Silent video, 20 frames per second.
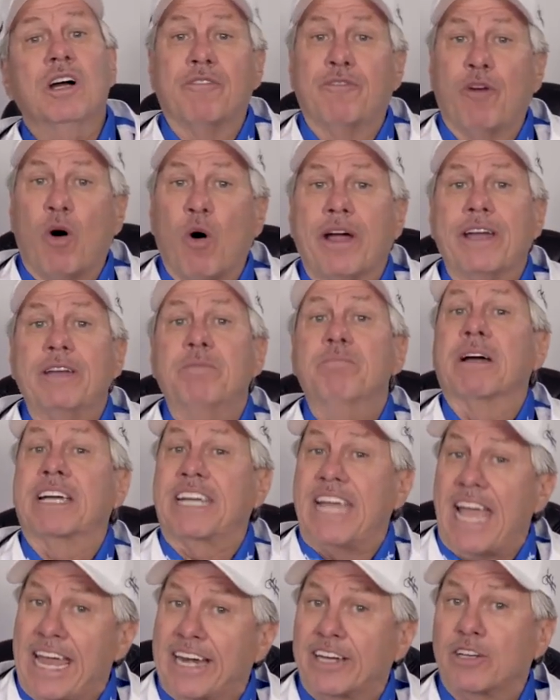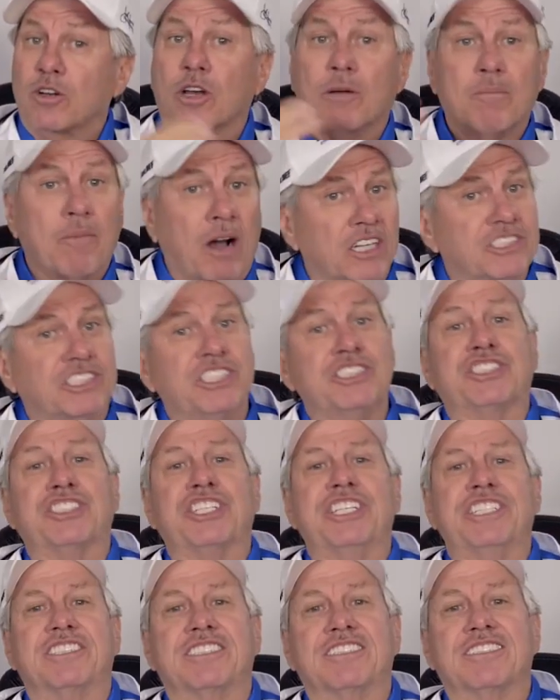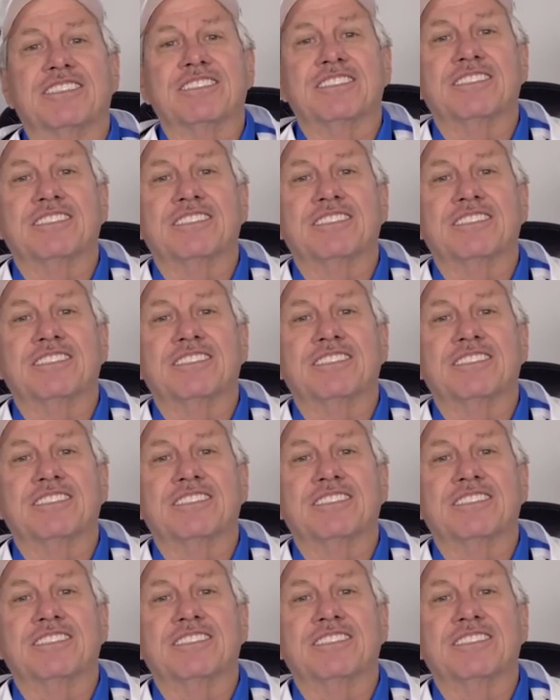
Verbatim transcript: avoid mechanical emergencies.